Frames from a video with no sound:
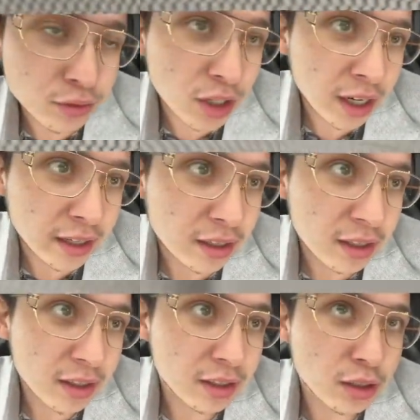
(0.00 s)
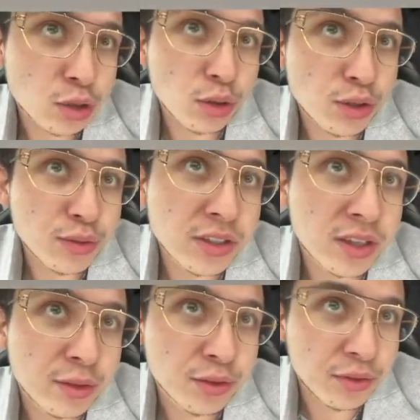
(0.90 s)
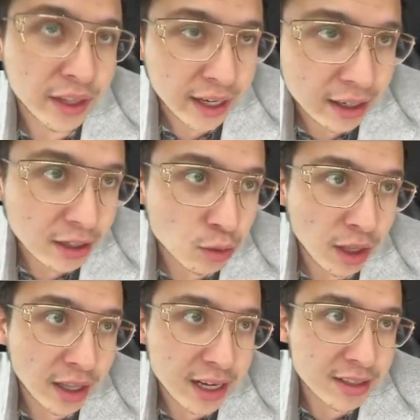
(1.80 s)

got controls for the sunroof there, as well as